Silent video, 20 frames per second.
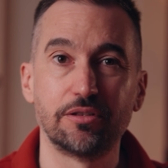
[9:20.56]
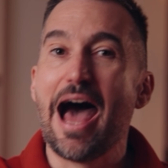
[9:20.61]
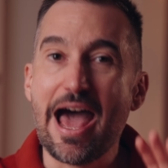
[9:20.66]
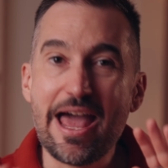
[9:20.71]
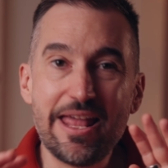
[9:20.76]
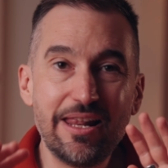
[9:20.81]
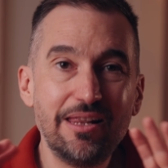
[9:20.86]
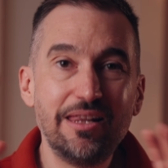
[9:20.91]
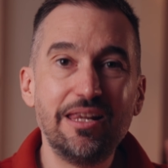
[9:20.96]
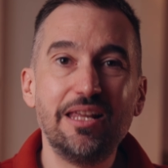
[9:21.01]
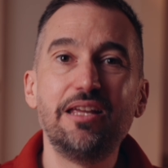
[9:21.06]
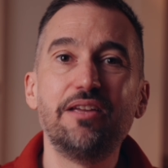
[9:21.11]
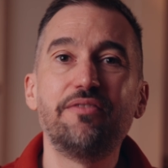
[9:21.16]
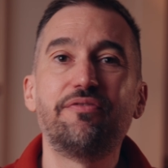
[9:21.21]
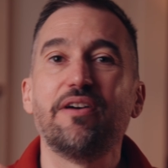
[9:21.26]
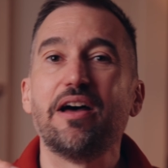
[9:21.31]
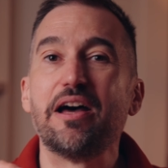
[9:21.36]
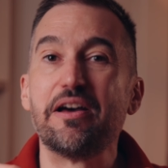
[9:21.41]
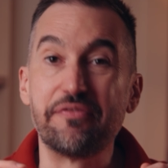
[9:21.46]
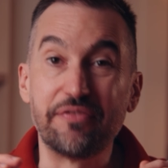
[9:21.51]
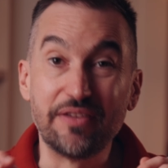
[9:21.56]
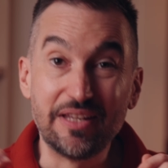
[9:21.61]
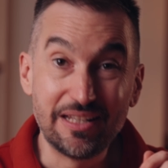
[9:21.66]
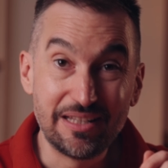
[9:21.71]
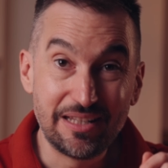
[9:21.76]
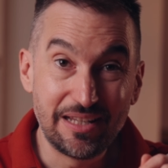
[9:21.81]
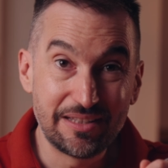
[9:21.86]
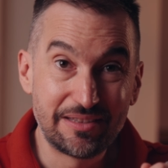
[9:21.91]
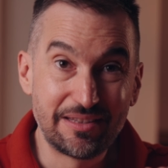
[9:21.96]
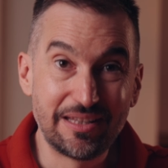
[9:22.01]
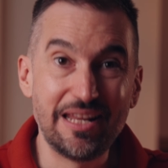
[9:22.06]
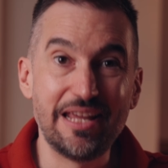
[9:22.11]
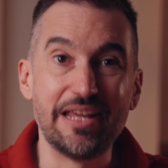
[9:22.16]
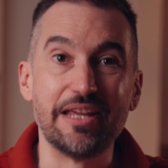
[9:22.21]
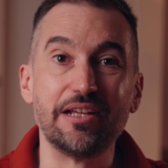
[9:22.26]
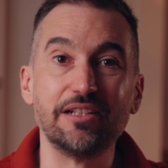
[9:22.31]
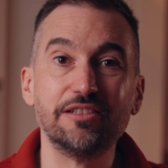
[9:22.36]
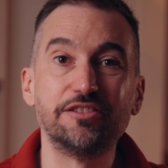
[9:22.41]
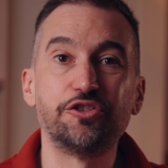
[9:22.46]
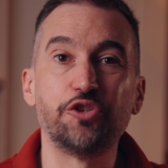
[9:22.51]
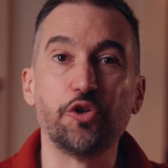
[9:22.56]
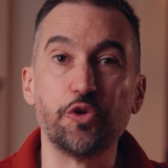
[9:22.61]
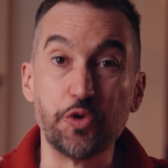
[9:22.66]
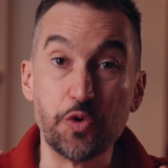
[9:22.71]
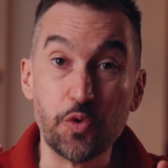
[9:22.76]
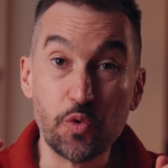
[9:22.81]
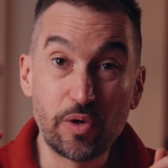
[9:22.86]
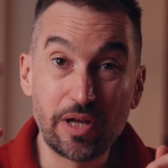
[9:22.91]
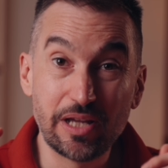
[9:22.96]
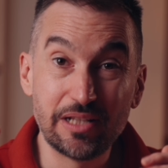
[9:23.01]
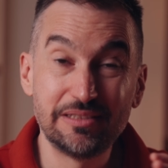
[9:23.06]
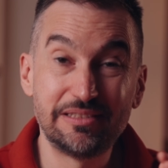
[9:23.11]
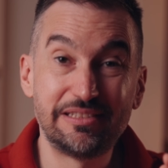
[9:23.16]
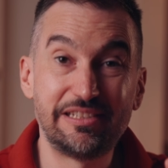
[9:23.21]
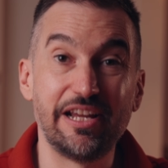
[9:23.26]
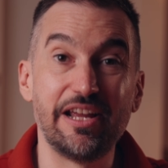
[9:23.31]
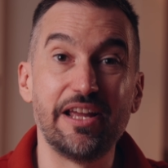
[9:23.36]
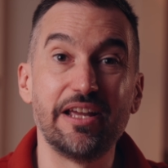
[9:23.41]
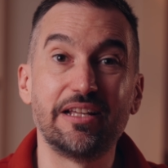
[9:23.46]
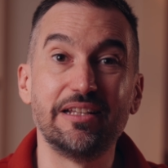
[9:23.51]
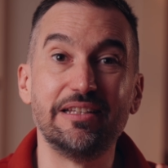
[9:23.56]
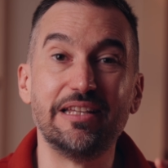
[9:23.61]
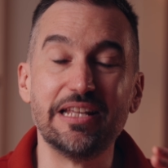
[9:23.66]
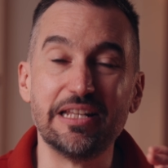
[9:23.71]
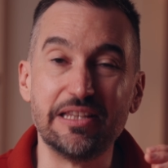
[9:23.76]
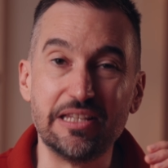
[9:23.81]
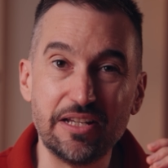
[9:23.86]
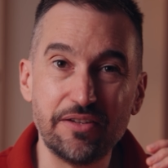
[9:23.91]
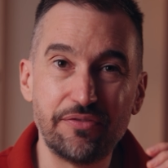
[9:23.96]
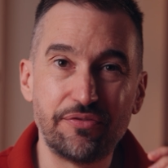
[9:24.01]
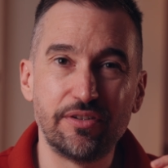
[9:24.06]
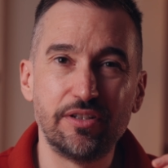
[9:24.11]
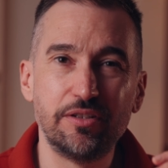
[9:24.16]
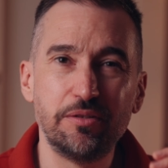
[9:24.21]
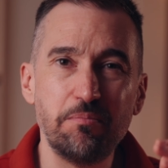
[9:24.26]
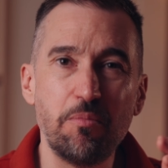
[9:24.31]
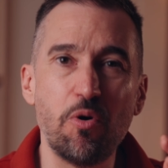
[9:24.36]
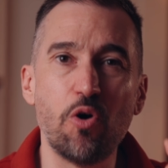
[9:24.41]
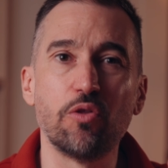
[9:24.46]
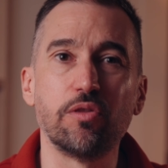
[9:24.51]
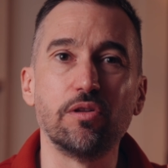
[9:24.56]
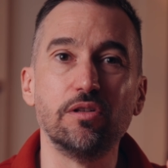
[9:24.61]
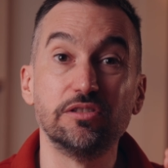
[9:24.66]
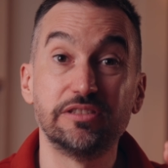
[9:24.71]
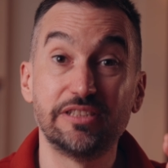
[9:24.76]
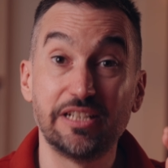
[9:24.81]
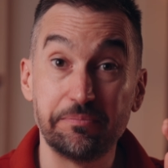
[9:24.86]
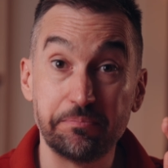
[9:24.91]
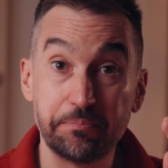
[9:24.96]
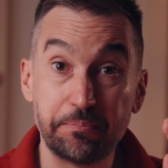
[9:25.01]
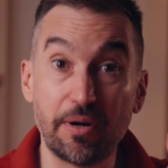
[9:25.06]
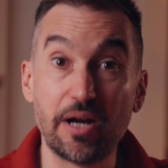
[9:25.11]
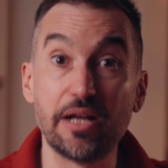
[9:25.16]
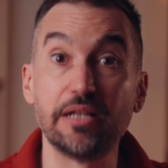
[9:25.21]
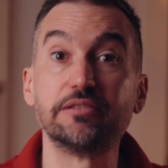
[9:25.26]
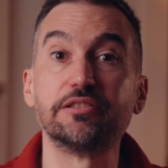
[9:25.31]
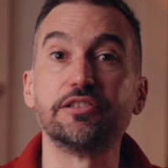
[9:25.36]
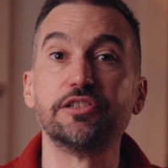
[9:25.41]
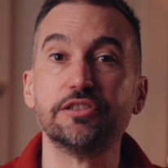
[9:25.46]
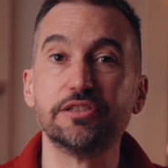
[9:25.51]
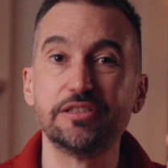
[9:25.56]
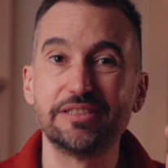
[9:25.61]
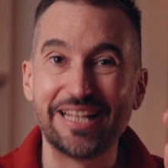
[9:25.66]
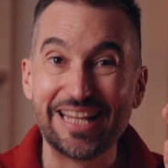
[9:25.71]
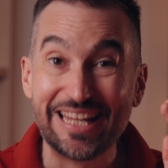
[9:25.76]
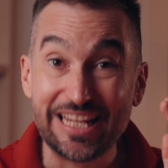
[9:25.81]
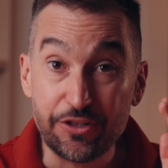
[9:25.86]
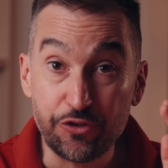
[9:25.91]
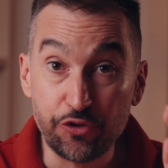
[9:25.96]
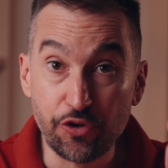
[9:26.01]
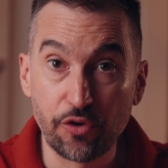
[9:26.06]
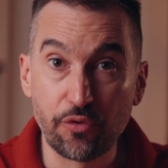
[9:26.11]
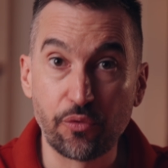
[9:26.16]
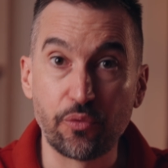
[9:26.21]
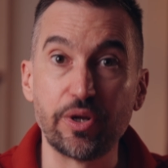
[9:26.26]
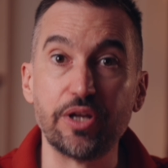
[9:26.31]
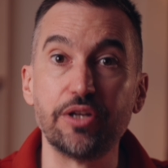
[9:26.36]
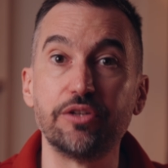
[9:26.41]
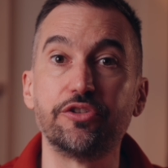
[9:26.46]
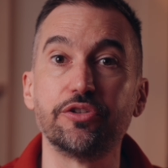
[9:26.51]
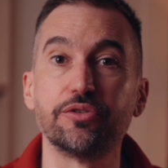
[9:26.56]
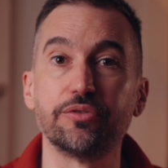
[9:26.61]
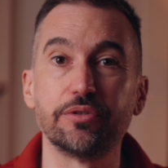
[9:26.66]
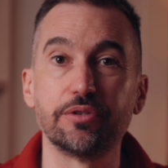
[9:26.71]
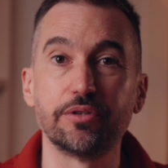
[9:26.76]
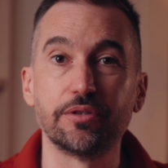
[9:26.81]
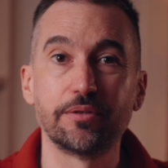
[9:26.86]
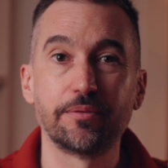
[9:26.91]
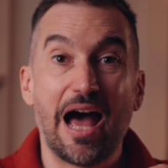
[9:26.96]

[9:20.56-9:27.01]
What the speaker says: I'll leave affiliate links so you can check the different models models and prices in your region.